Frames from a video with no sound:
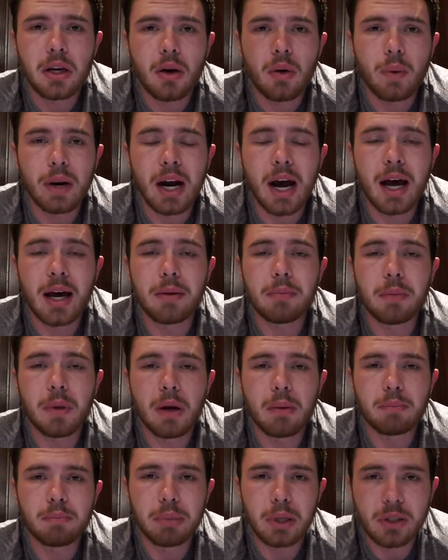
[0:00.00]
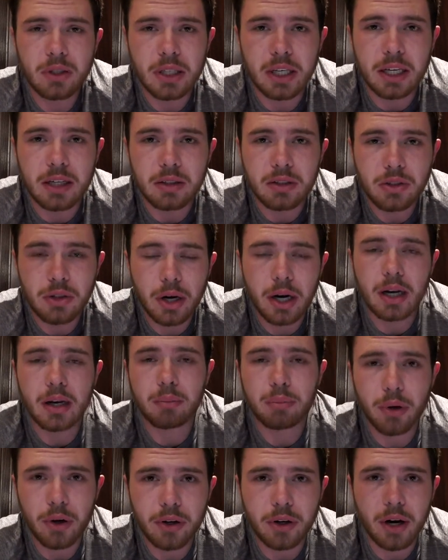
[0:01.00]
when I'm building
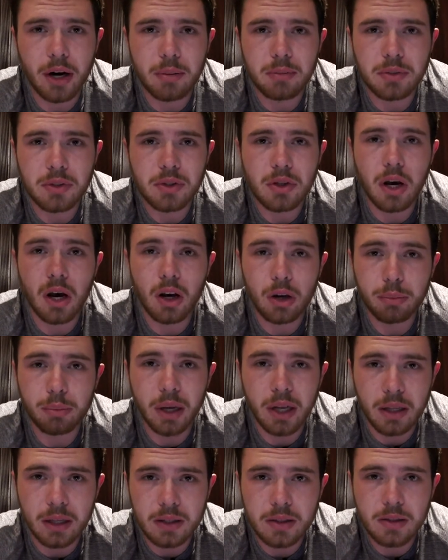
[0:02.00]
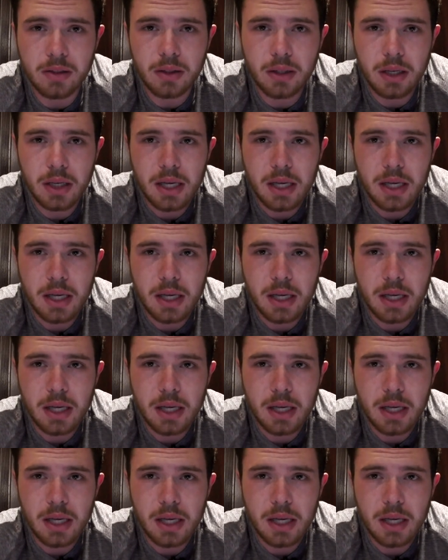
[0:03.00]
training programs to help others.